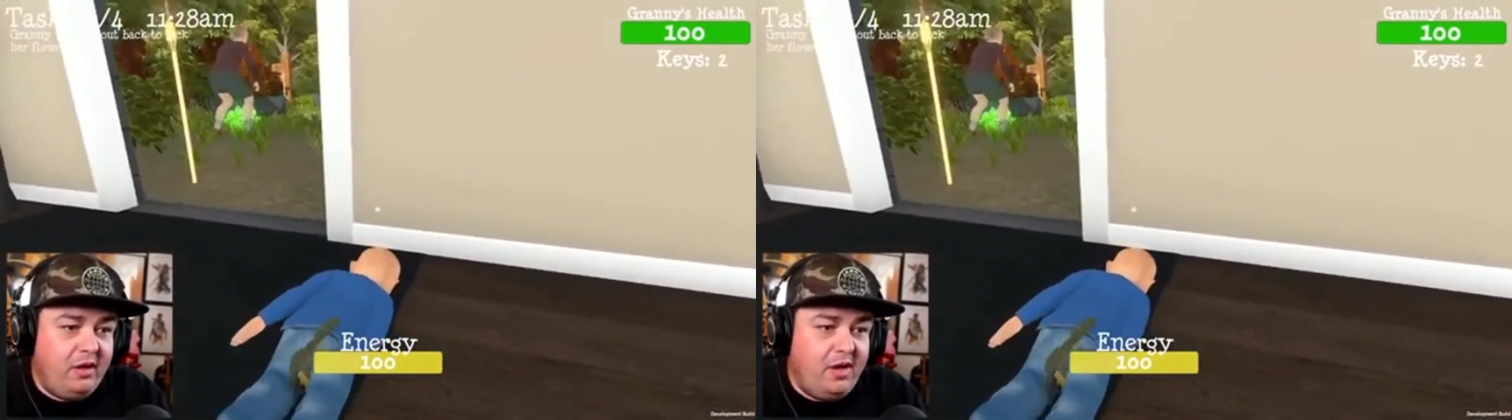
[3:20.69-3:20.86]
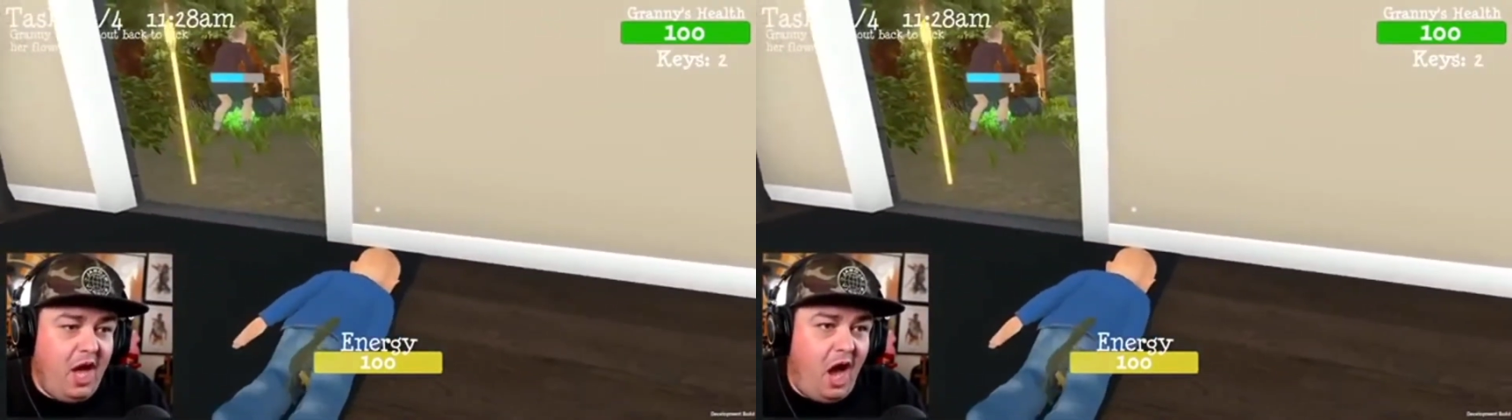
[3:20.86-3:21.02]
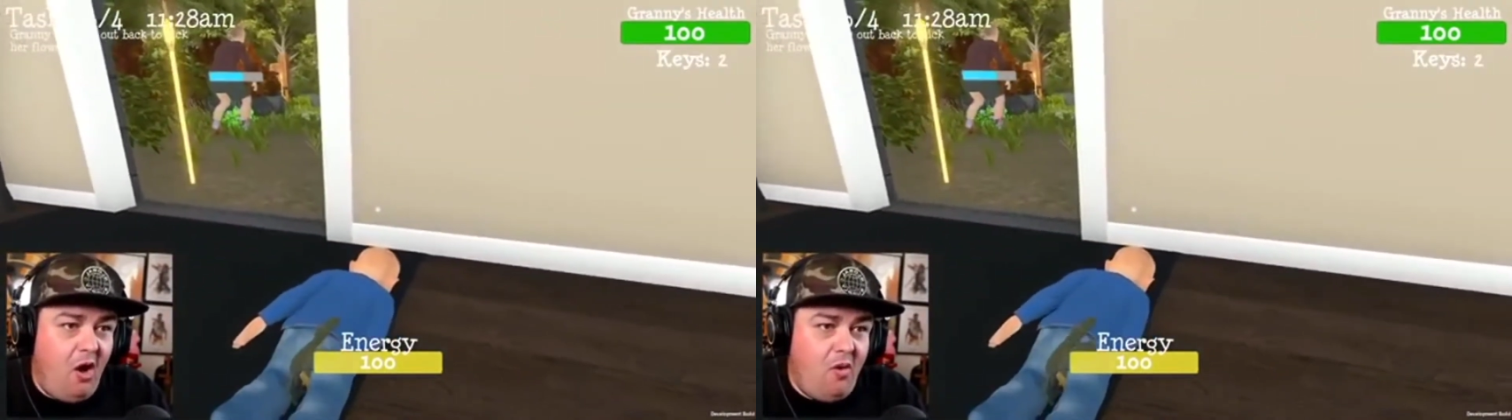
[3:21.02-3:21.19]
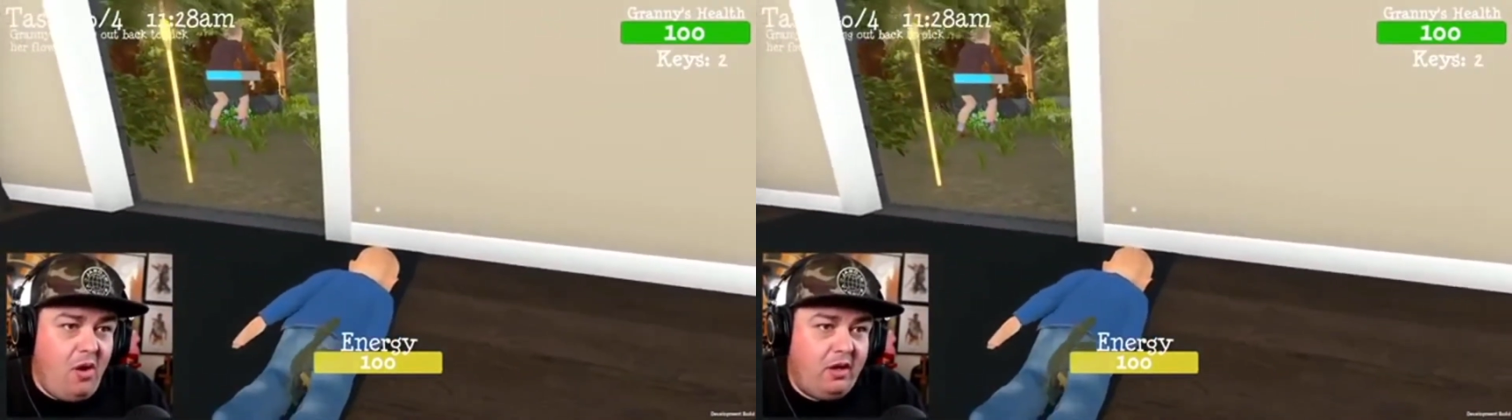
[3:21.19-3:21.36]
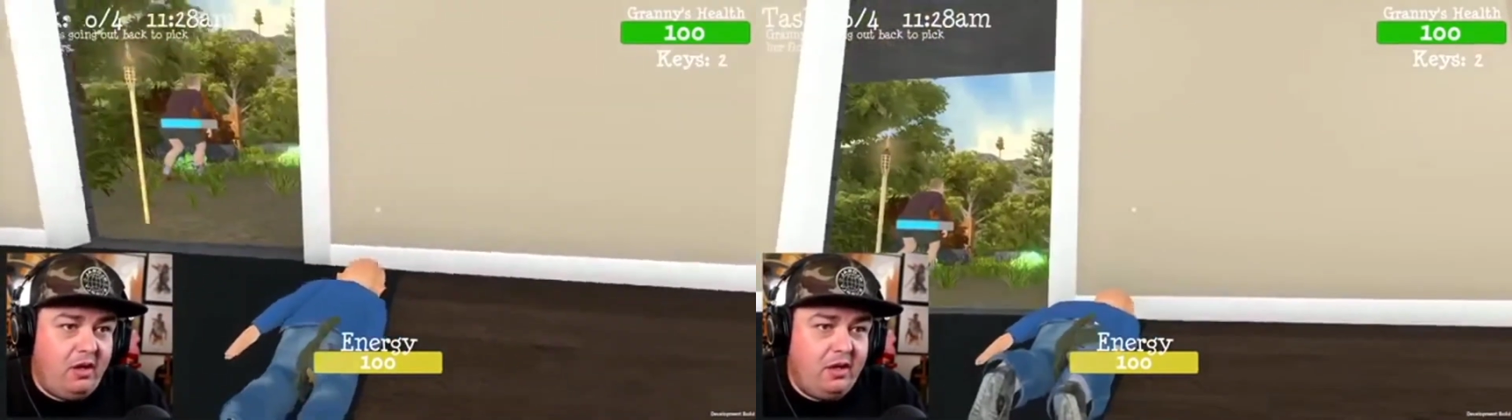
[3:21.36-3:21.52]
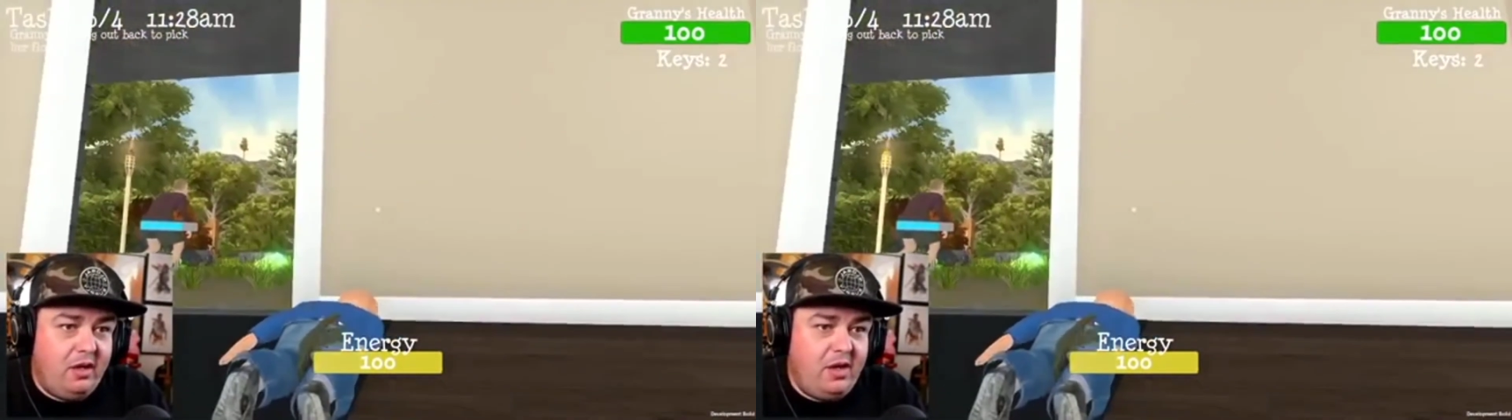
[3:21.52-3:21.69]
No!
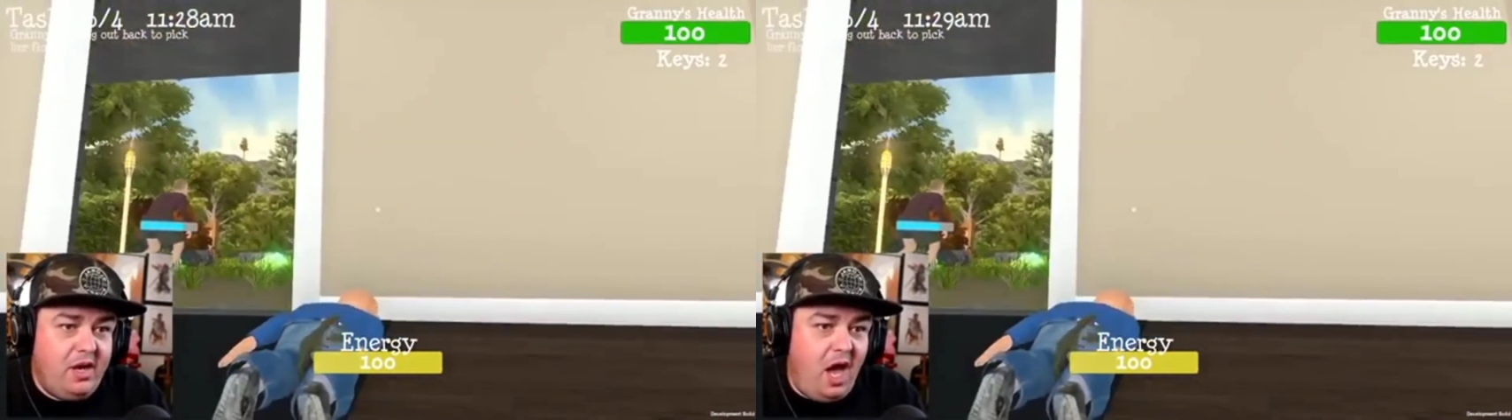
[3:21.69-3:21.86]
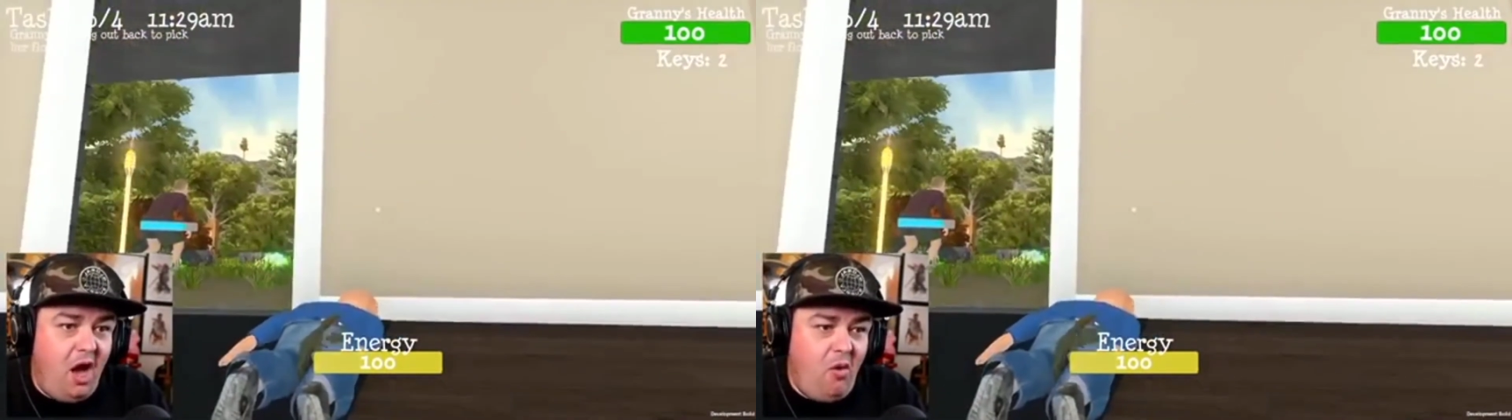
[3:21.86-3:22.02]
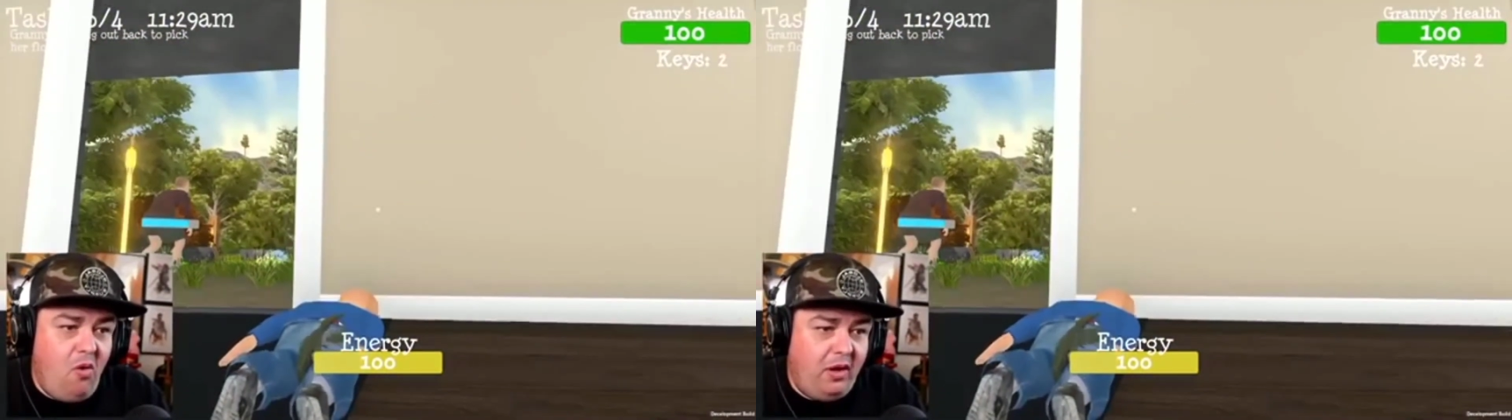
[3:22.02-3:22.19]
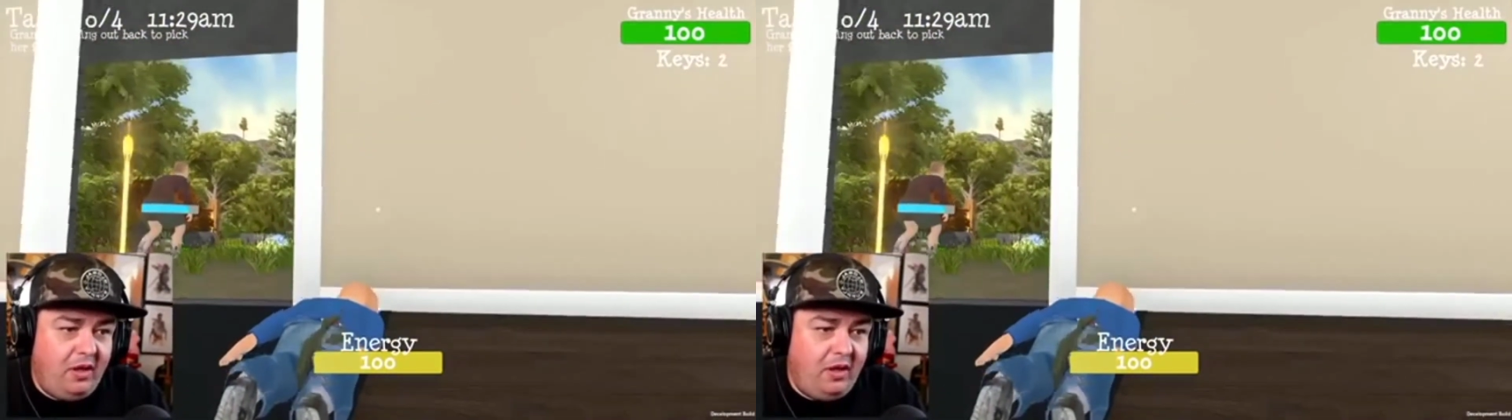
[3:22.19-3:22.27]
No!